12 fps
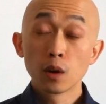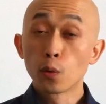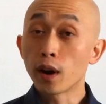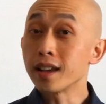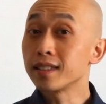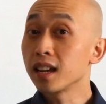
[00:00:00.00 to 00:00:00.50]

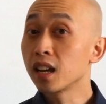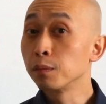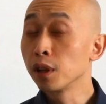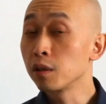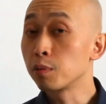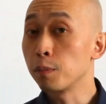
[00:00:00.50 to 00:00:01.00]
When I say
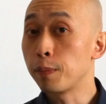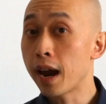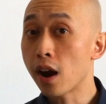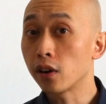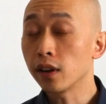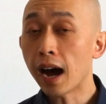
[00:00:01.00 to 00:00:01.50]
completely
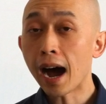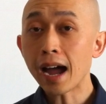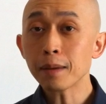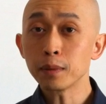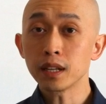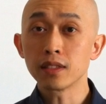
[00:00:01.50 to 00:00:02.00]
prepared,
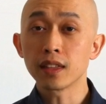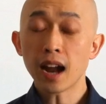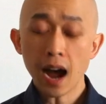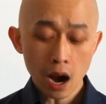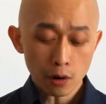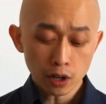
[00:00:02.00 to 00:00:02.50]
I mean that
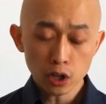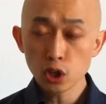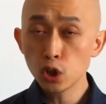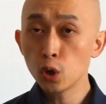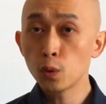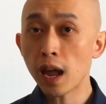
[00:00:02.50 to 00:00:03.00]
I already
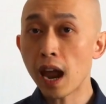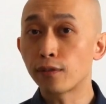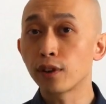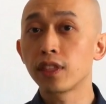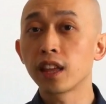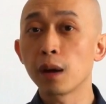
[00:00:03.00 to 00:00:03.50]
knew
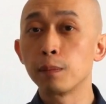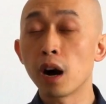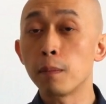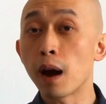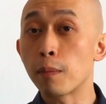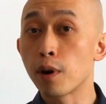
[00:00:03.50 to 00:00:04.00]
everything
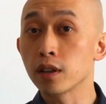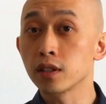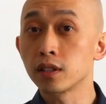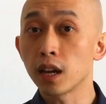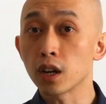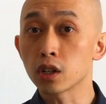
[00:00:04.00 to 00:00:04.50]
about my
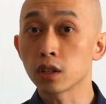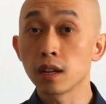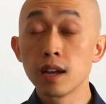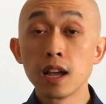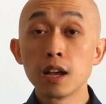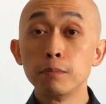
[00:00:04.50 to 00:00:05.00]

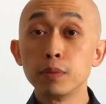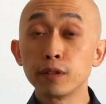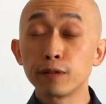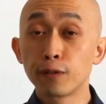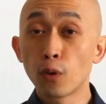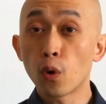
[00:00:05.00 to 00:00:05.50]
presentation
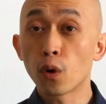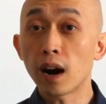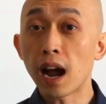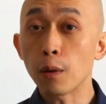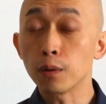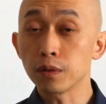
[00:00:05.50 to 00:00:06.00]

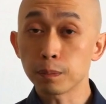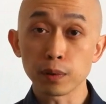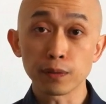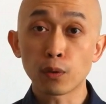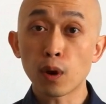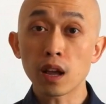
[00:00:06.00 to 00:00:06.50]
before
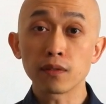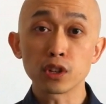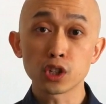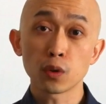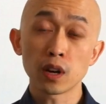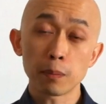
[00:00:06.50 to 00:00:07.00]
I even
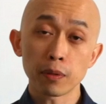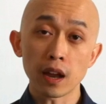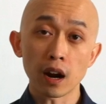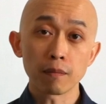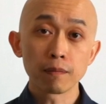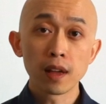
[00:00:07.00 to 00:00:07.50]
showed up
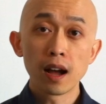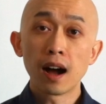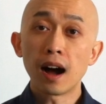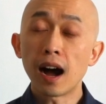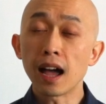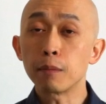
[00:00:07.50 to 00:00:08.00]
there.
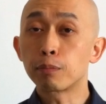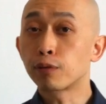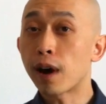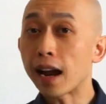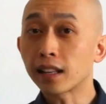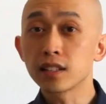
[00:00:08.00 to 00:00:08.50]
I had
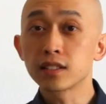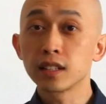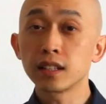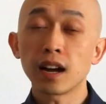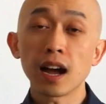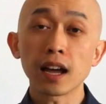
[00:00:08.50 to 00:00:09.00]
practiced
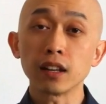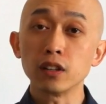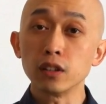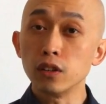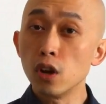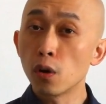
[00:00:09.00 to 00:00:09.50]
it, I had
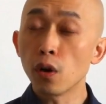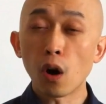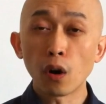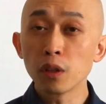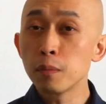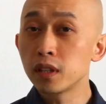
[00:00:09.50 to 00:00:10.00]
known
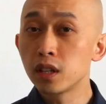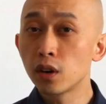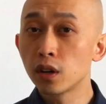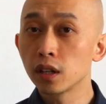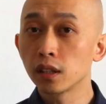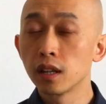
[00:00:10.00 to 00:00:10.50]
all the
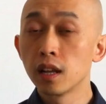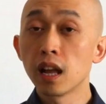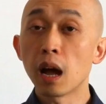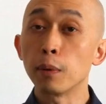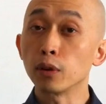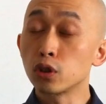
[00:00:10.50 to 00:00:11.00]
material
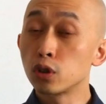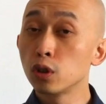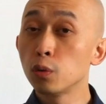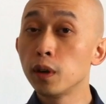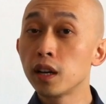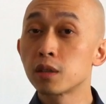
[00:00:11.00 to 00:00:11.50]
about
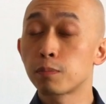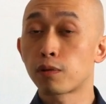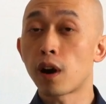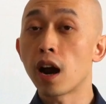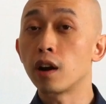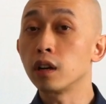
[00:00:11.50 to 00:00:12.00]
2 weeks
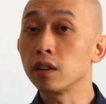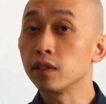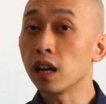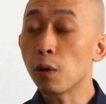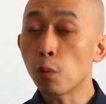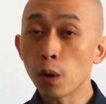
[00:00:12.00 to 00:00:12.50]
prior,
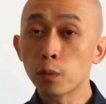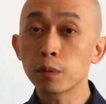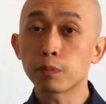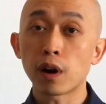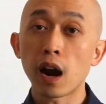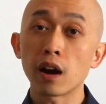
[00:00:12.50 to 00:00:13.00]
even 1
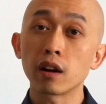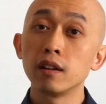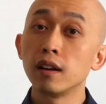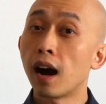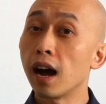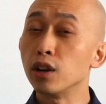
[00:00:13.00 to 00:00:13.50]
week prior,
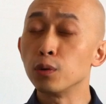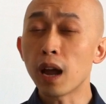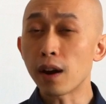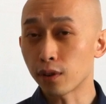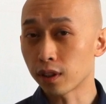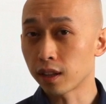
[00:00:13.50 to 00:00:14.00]
I knew
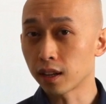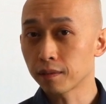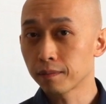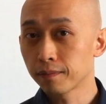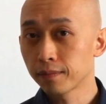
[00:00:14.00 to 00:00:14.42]
everything.